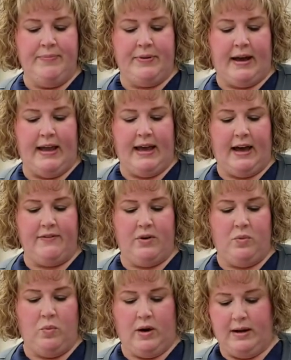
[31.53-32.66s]
I have a
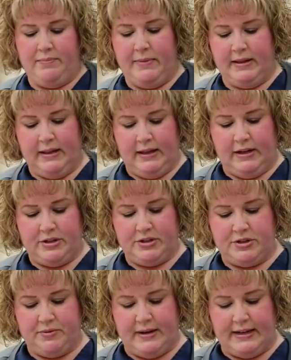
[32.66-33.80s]
1 milliliter
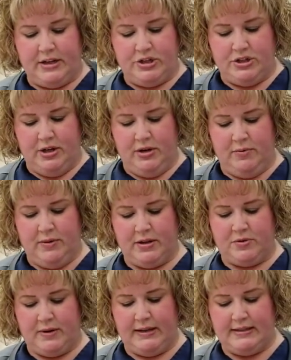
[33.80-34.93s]
syringe with a
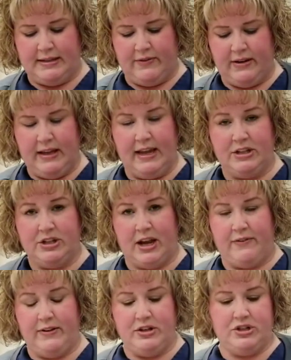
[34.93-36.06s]
27 gauge
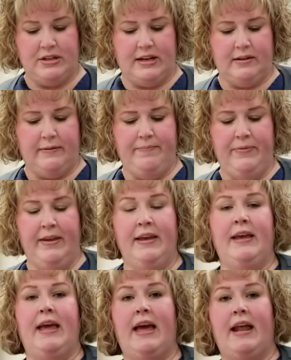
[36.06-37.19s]
1/2 inch needle,
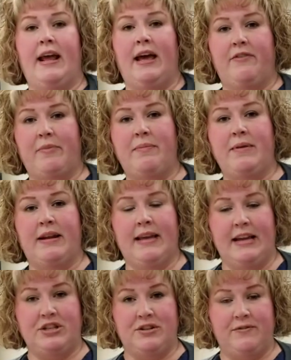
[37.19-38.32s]
and I have my
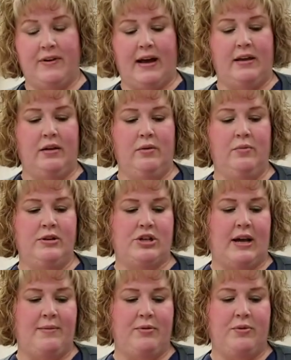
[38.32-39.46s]
medication vial, which
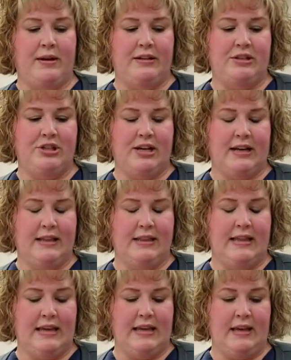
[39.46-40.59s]
I am going to check
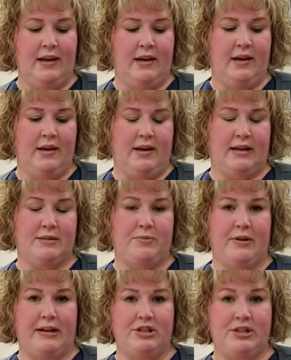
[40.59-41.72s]
the
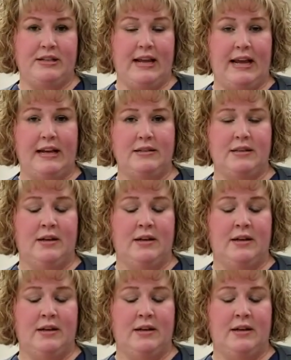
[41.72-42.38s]
expiration date.